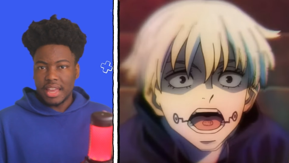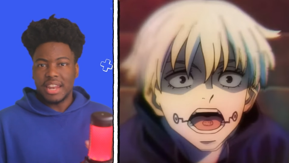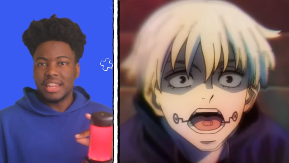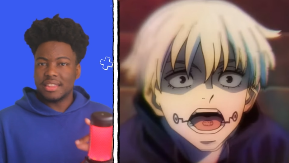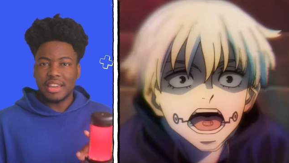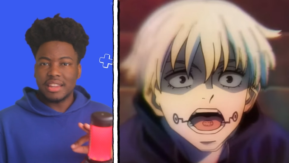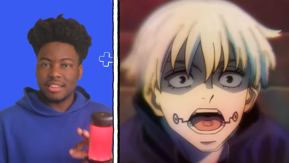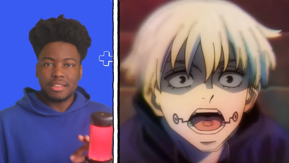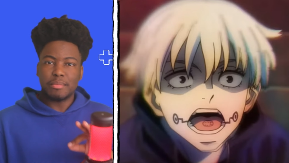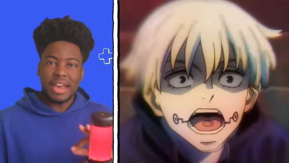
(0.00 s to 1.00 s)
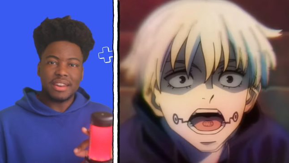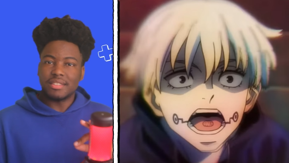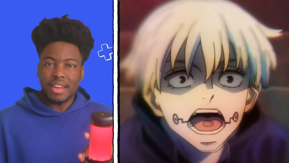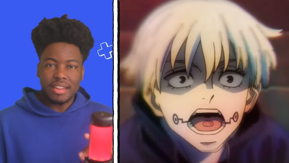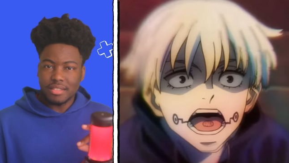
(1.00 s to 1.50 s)
Speaker 1: anything this man
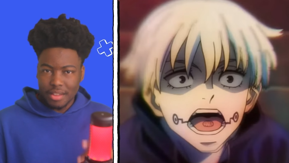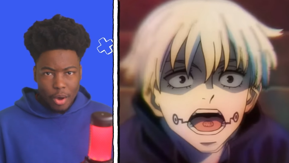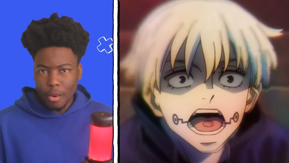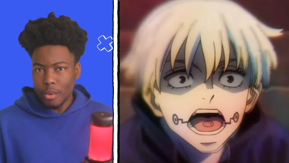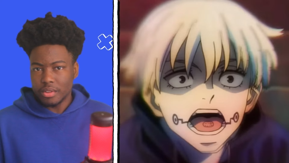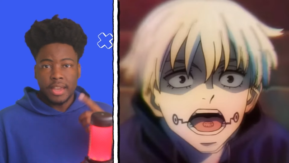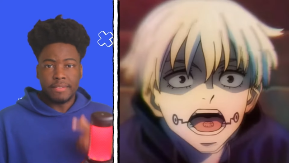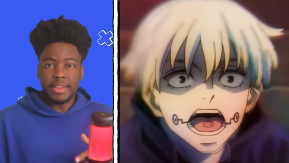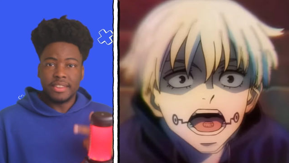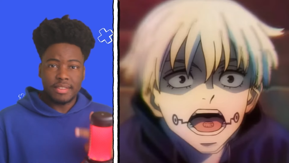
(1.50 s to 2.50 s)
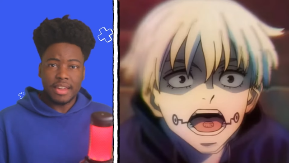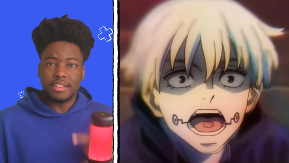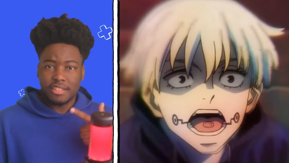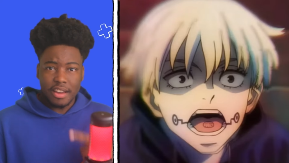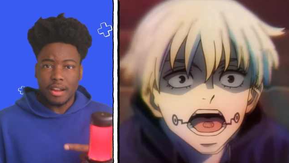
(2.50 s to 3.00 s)
says goes. If he says
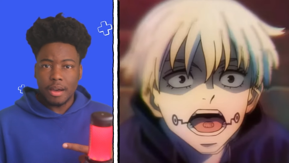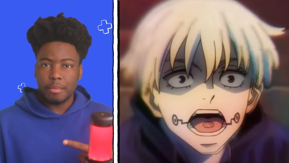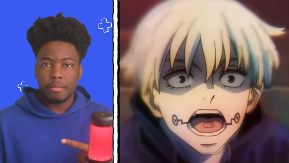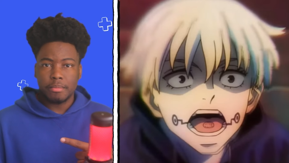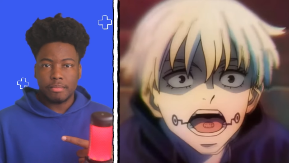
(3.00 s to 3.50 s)
shut up,